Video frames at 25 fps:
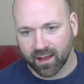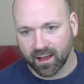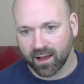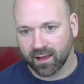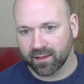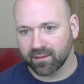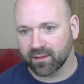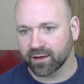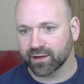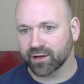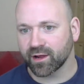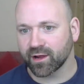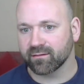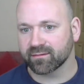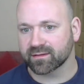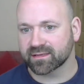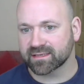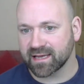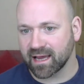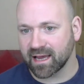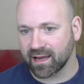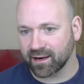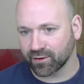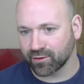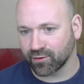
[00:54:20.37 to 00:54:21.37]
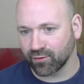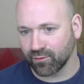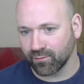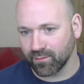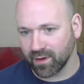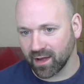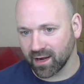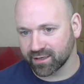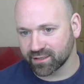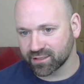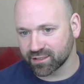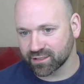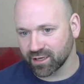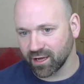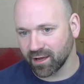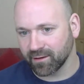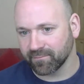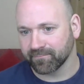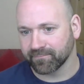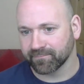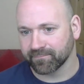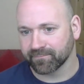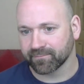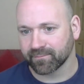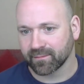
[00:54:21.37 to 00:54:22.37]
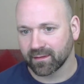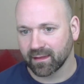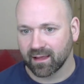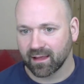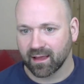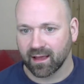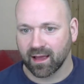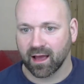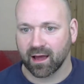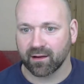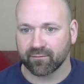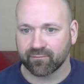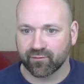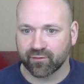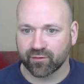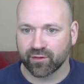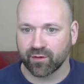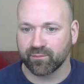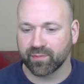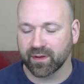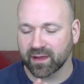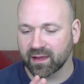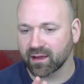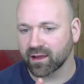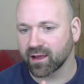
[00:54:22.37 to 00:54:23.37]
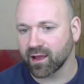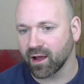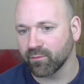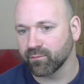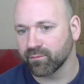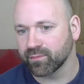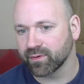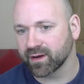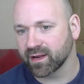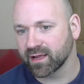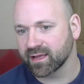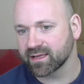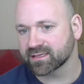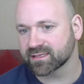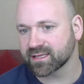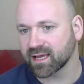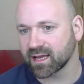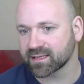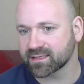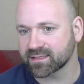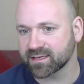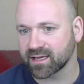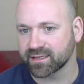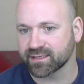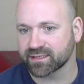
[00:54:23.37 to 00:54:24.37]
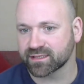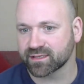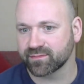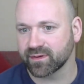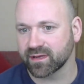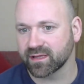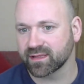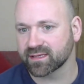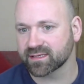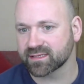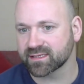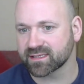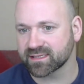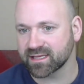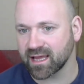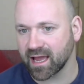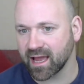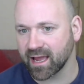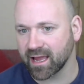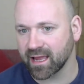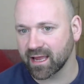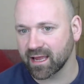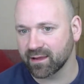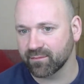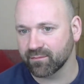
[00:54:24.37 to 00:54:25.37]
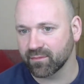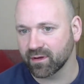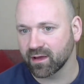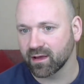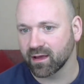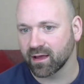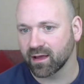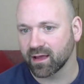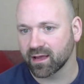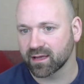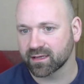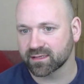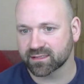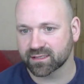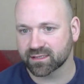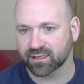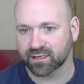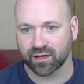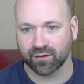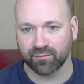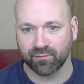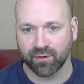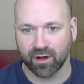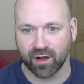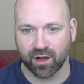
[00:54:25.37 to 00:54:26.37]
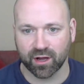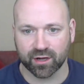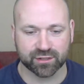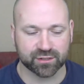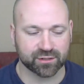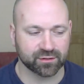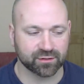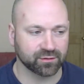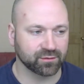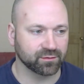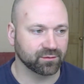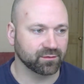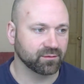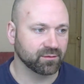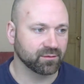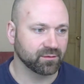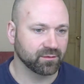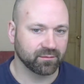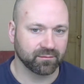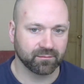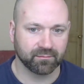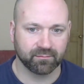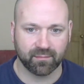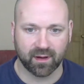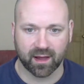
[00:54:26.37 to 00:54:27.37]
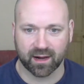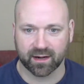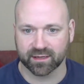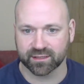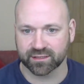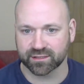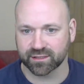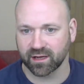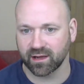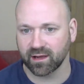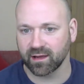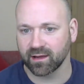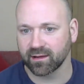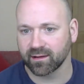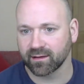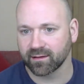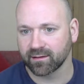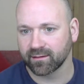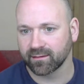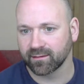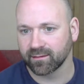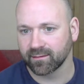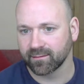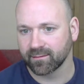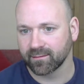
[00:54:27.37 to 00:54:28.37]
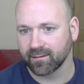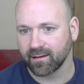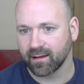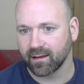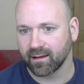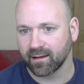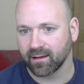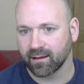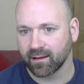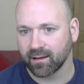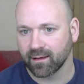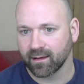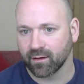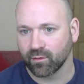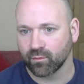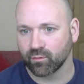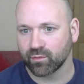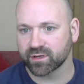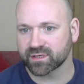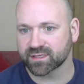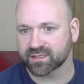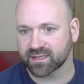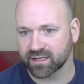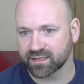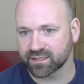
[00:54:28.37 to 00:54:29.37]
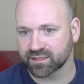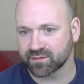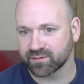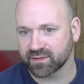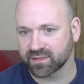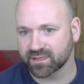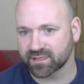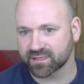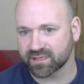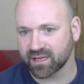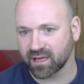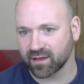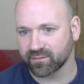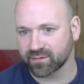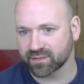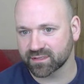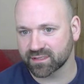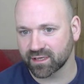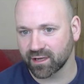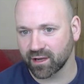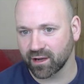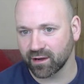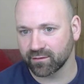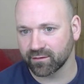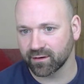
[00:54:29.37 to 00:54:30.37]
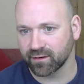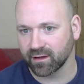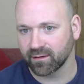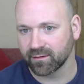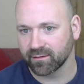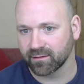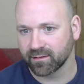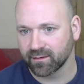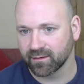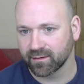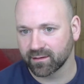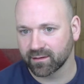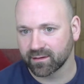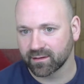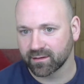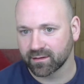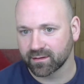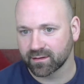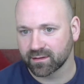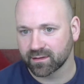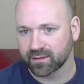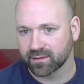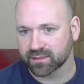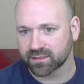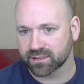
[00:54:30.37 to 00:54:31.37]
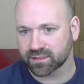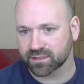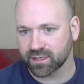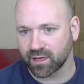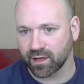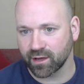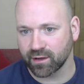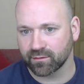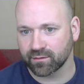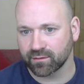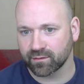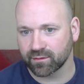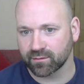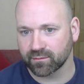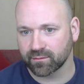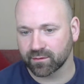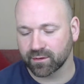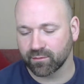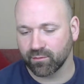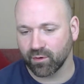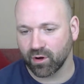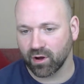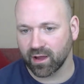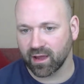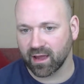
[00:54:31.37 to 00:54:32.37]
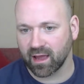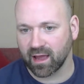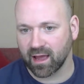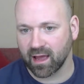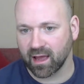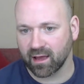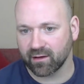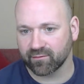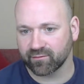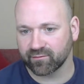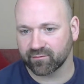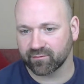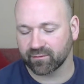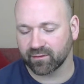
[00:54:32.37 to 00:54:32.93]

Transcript: then you have a technical manager. And for the bigger companies, that tends to be the same as the commercial manager, which tends to be the same as the owner. So you might have